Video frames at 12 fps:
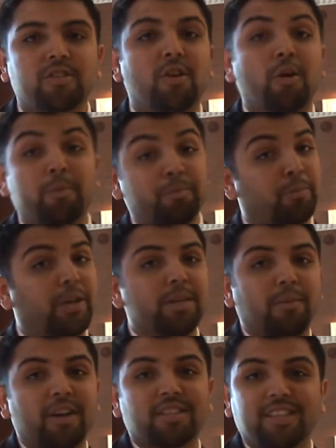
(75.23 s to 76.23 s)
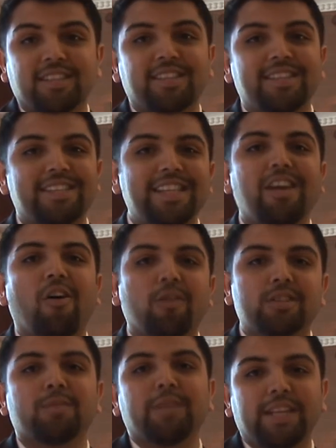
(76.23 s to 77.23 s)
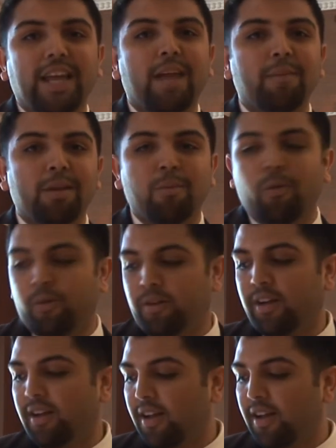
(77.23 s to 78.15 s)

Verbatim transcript: So pretty much this is the ultimate gaming board.